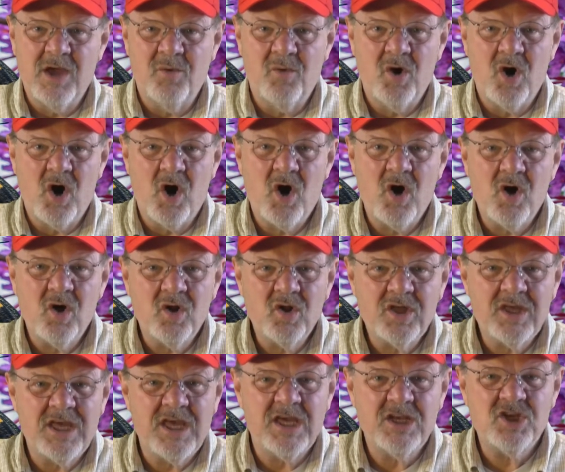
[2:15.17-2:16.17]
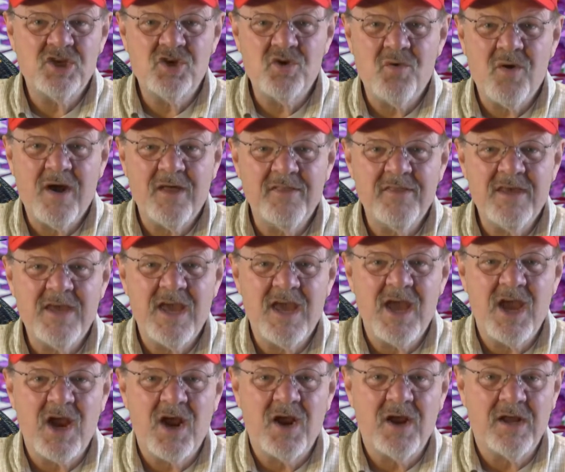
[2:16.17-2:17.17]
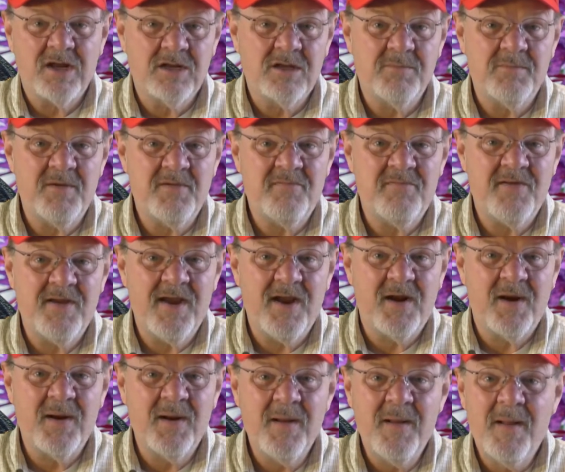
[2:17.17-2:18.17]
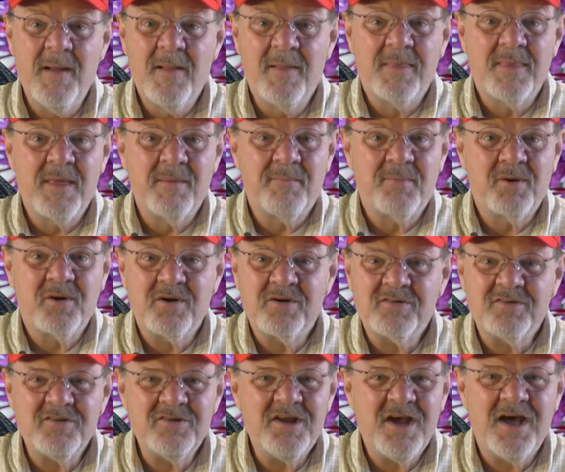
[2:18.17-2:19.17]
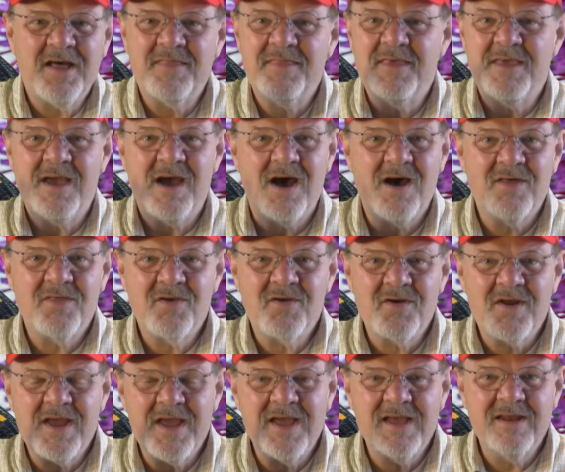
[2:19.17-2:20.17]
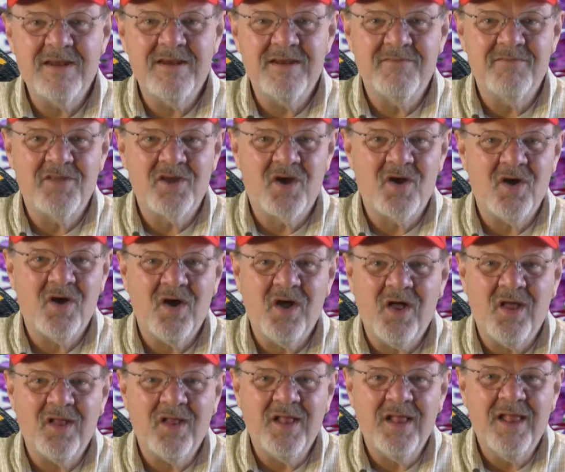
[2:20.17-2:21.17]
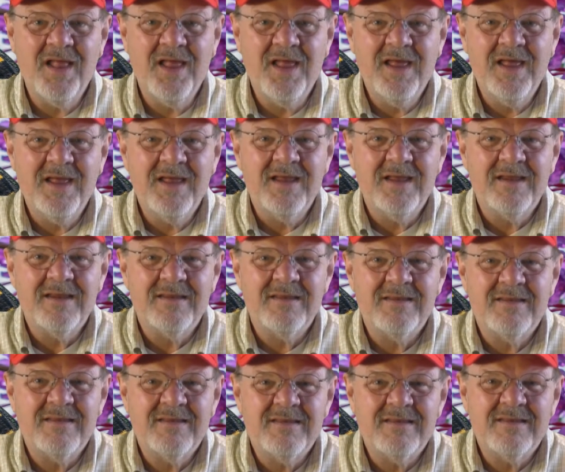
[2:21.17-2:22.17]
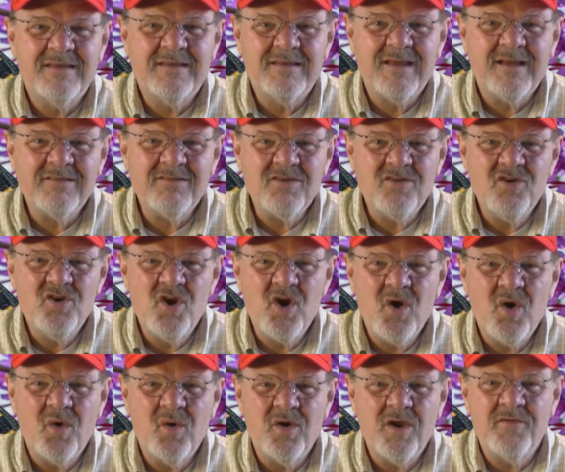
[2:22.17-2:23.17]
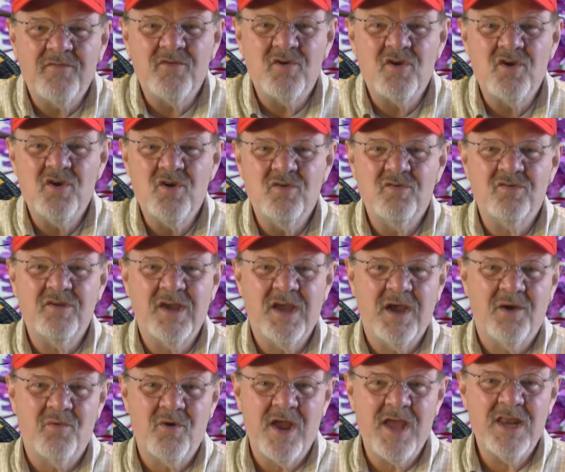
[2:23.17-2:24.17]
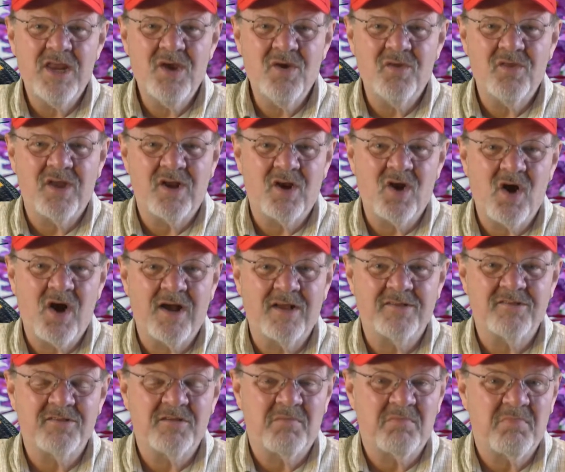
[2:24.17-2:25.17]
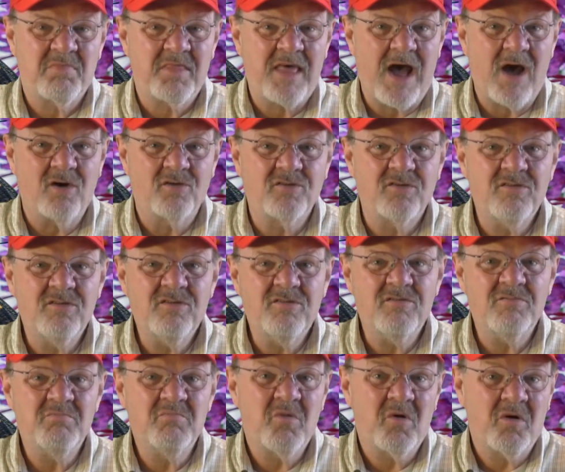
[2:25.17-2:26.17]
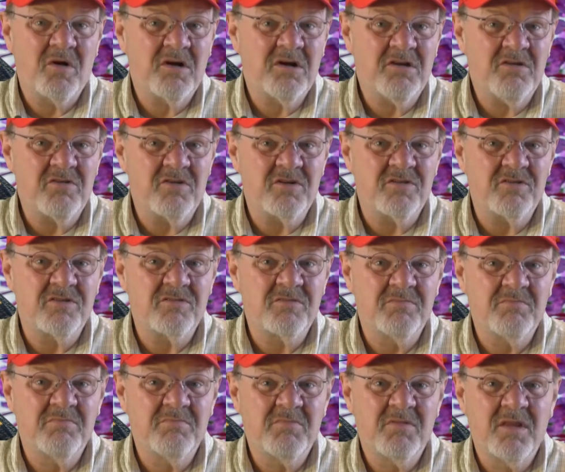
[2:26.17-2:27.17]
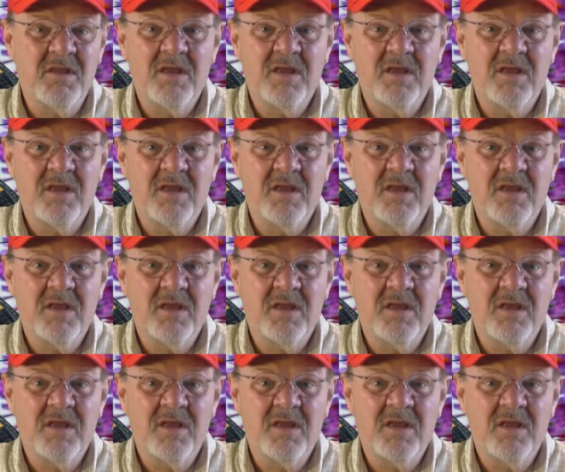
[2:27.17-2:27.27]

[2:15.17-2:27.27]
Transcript: They will all get you on the air, and to be fair, the person on the other end of the call doesn't know if you're using a radio that cost thousands or hundreds.